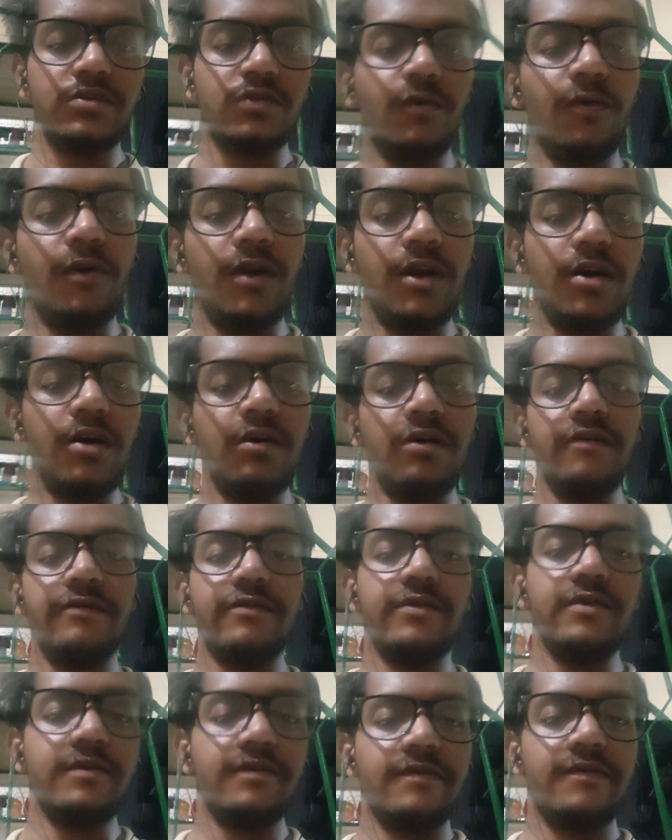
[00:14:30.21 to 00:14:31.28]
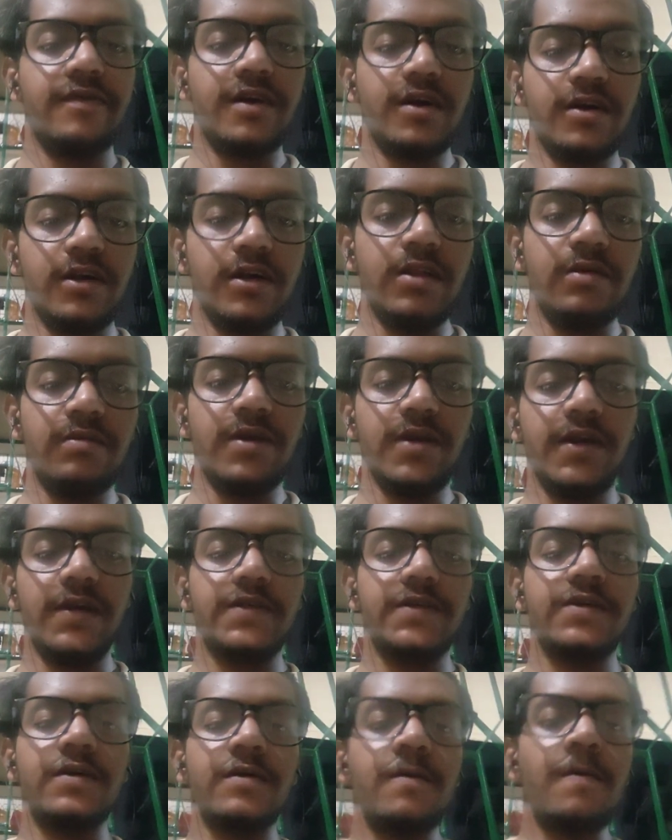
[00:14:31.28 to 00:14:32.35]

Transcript: quota of 30 minutes.